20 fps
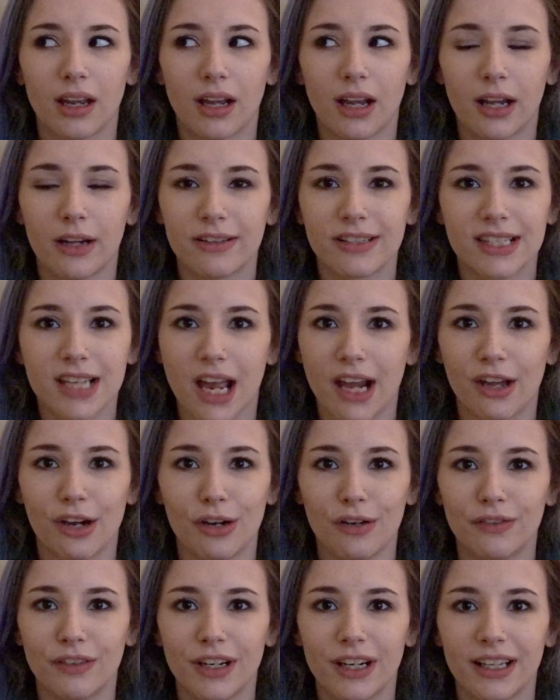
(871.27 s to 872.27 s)
I was kind of
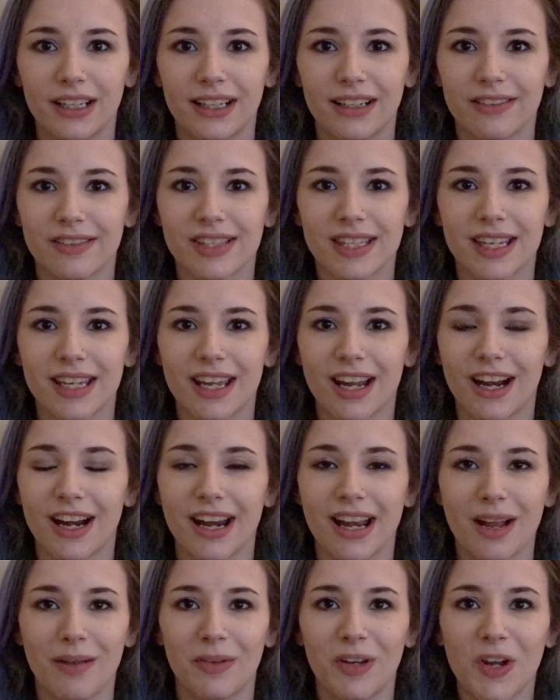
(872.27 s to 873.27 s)
over it. I was like, all
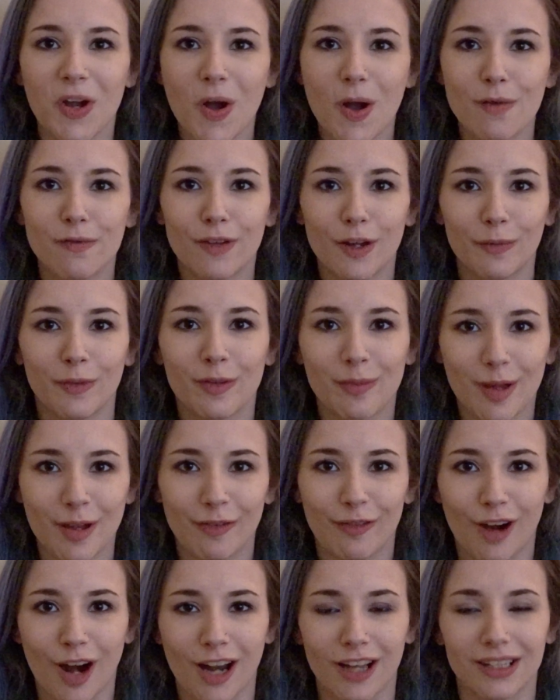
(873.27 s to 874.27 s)
right, I'm gonna go have fun with
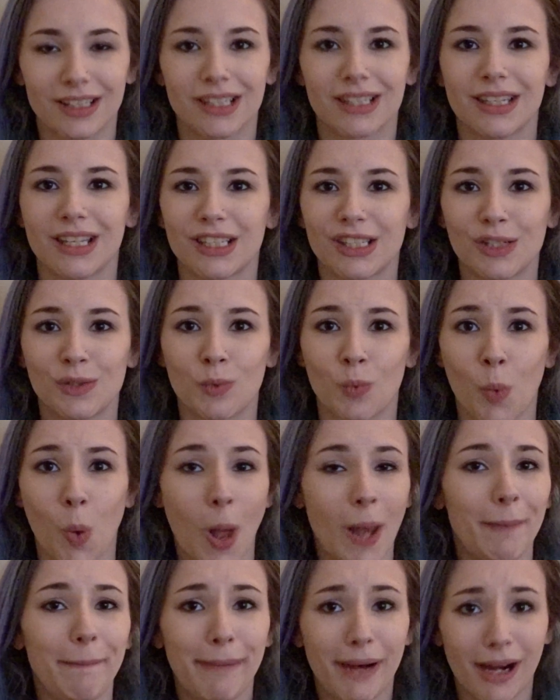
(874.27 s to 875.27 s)
my friends. This is one